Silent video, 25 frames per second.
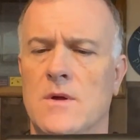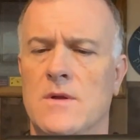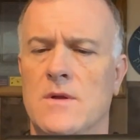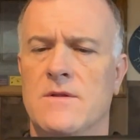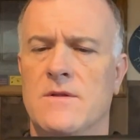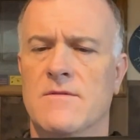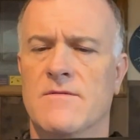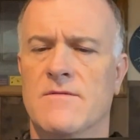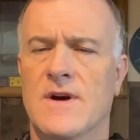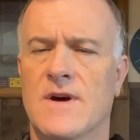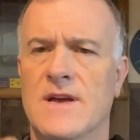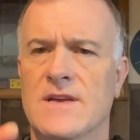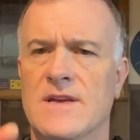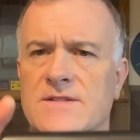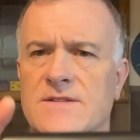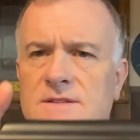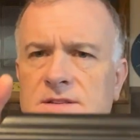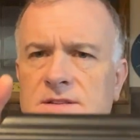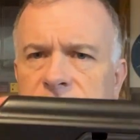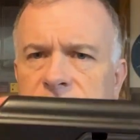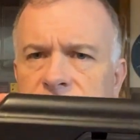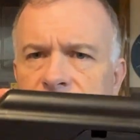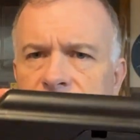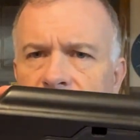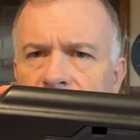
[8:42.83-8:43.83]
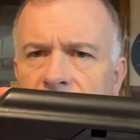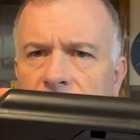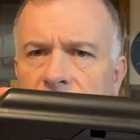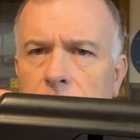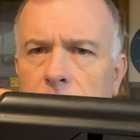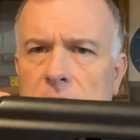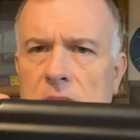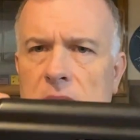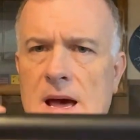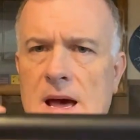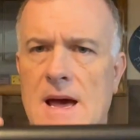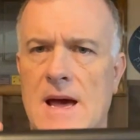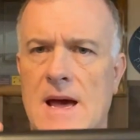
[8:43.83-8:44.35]
device to stick in the
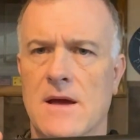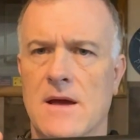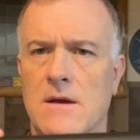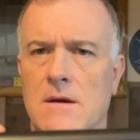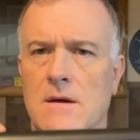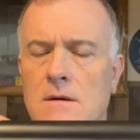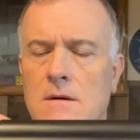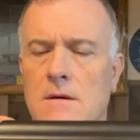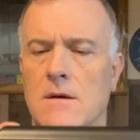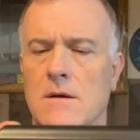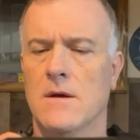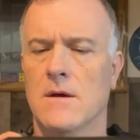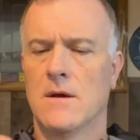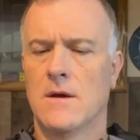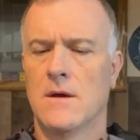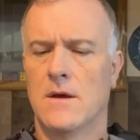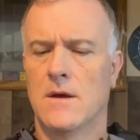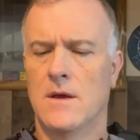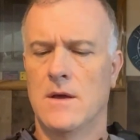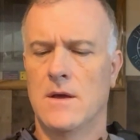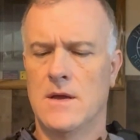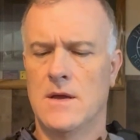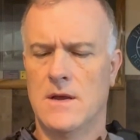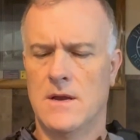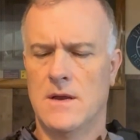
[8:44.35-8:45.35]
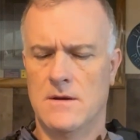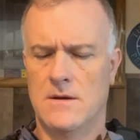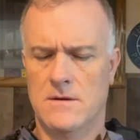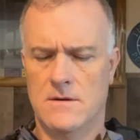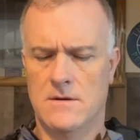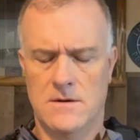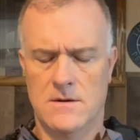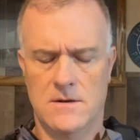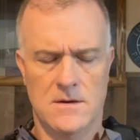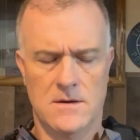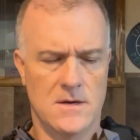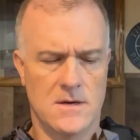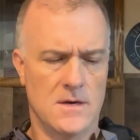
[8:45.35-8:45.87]
back, and
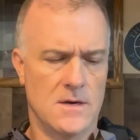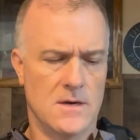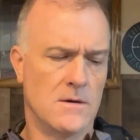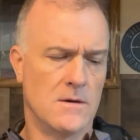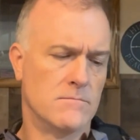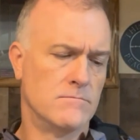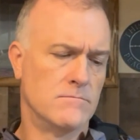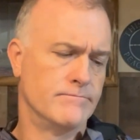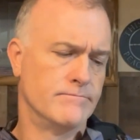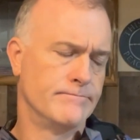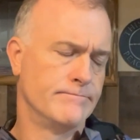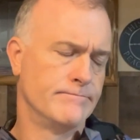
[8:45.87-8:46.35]
I